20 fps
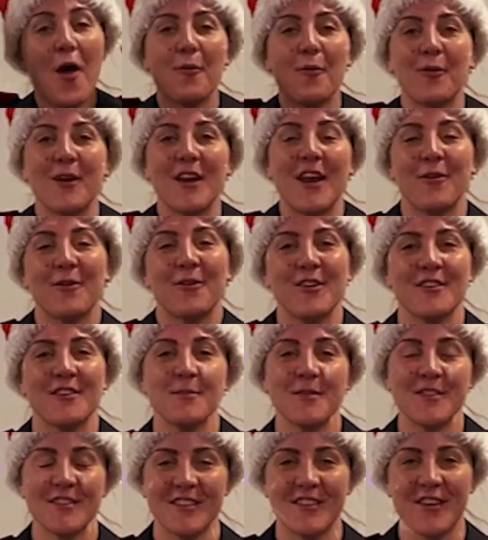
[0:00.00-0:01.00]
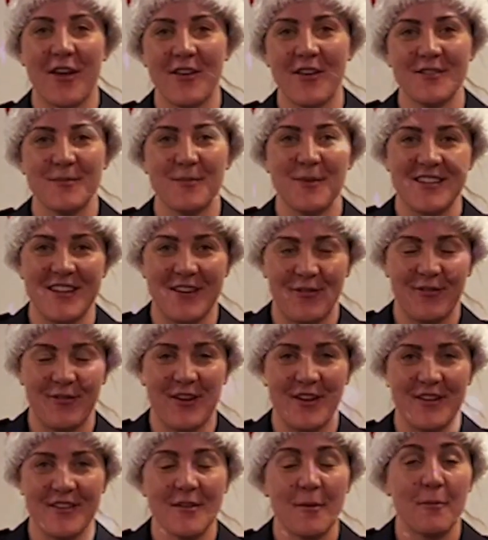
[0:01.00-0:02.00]
We know Christmas is going to be
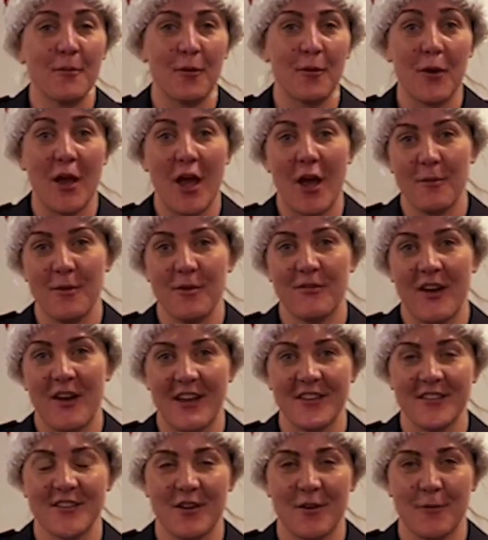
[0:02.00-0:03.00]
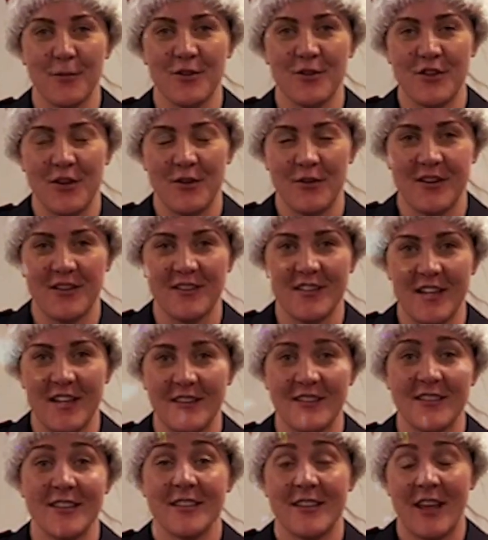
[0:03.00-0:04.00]
different, but we hope you find an opportunity
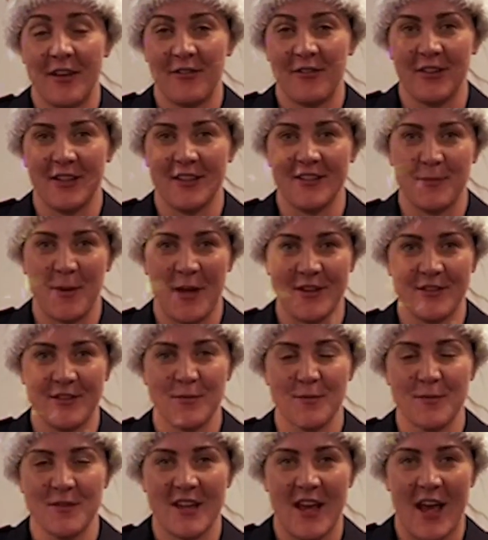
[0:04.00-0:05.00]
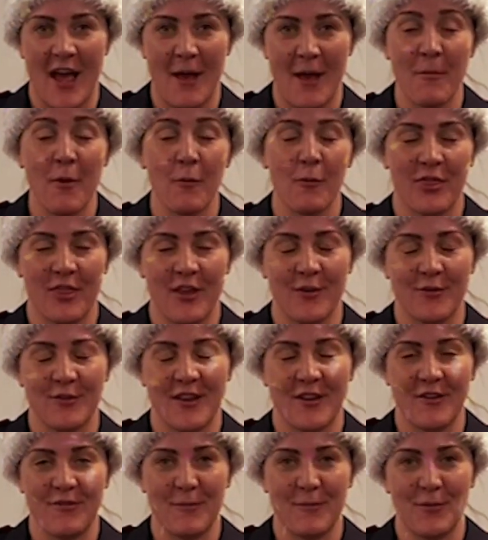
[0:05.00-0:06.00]
to safely spend some time with those
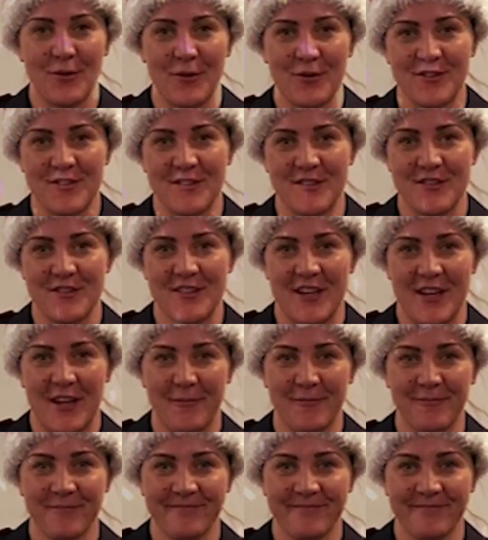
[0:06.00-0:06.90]
that are important to you.